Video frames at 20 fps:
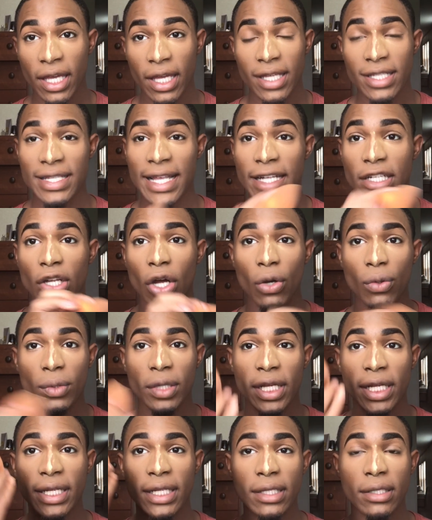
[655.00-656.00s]
is I don't
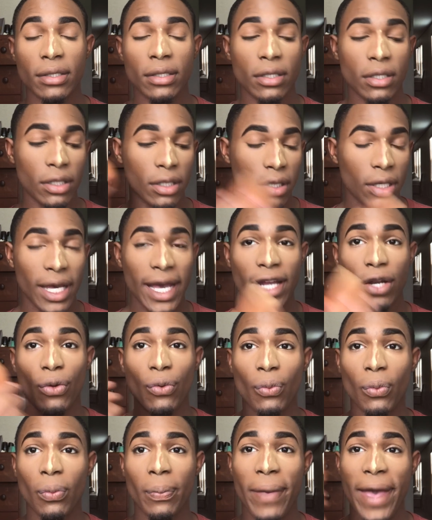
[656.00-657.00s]

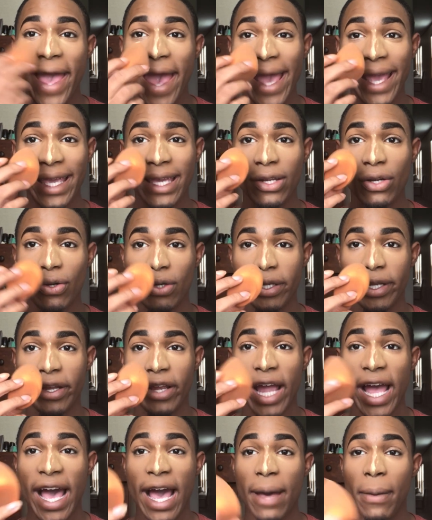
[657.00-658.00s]
pack it on
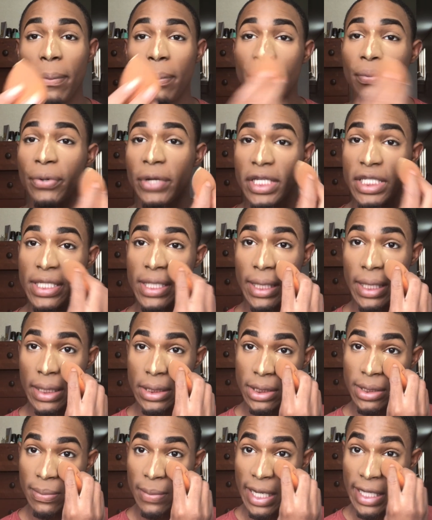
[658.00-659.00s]
there. I press it
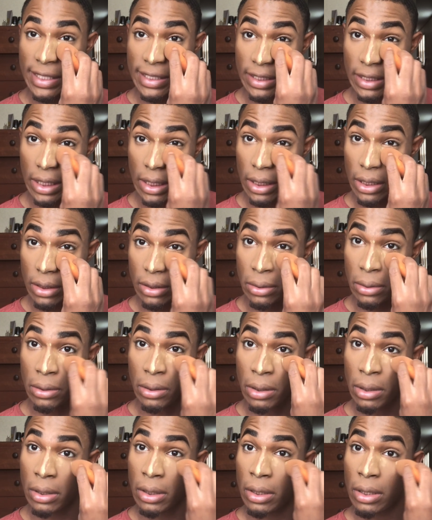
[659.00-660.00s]
into my skin,
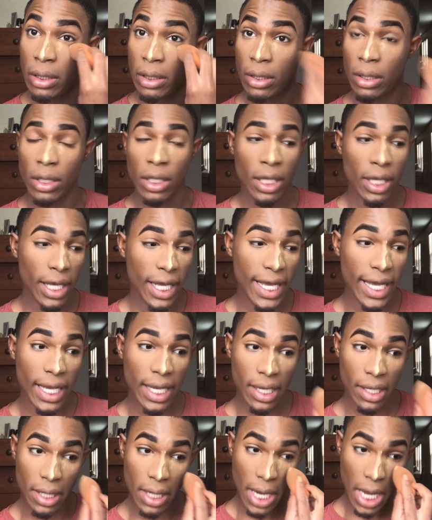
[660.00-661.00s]

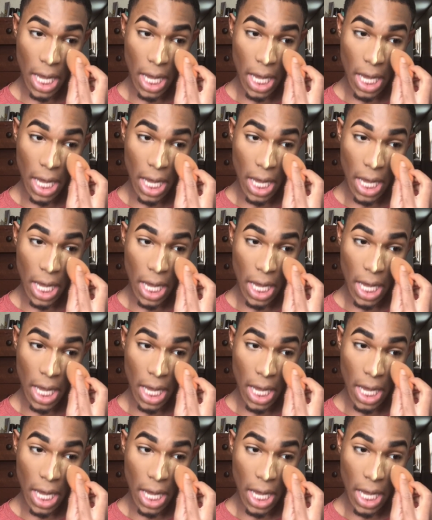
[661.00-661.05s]
and